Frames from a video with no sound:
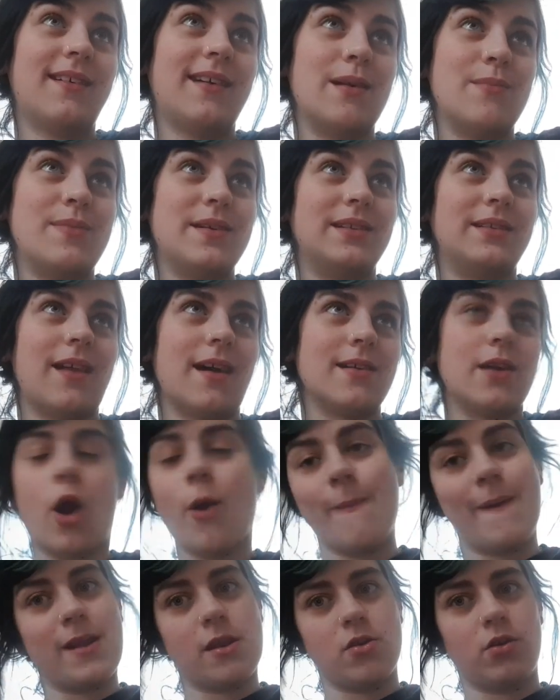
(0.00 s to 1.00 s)
and been like, oh
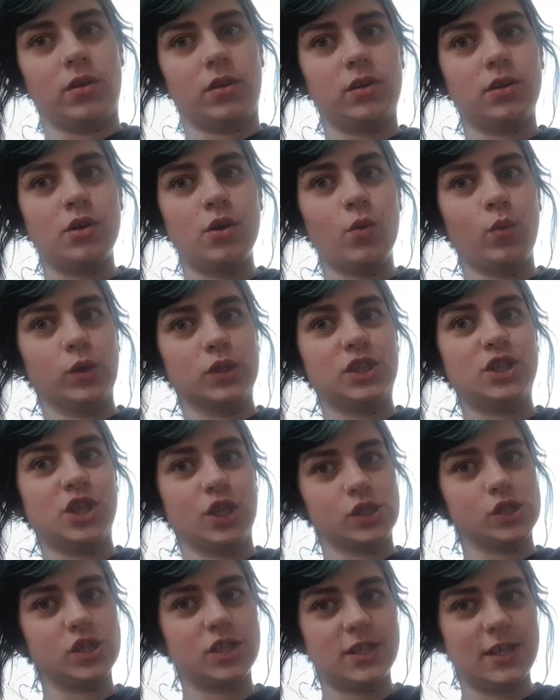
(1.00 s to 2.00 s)
my god, what's the
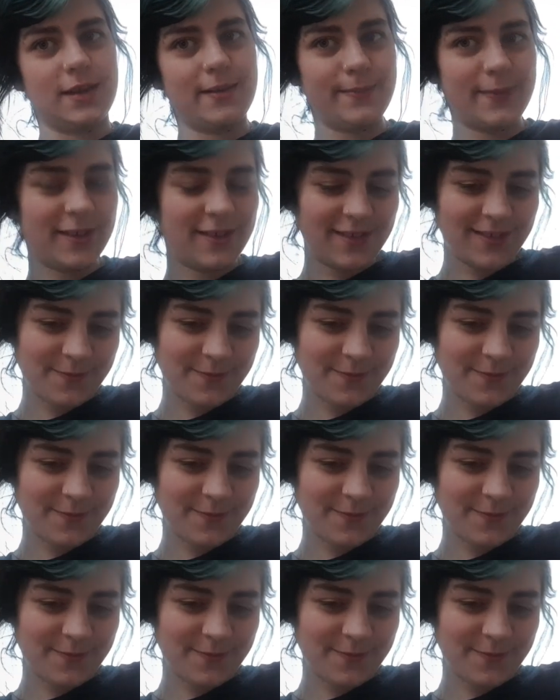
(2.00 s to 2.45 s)
gossip?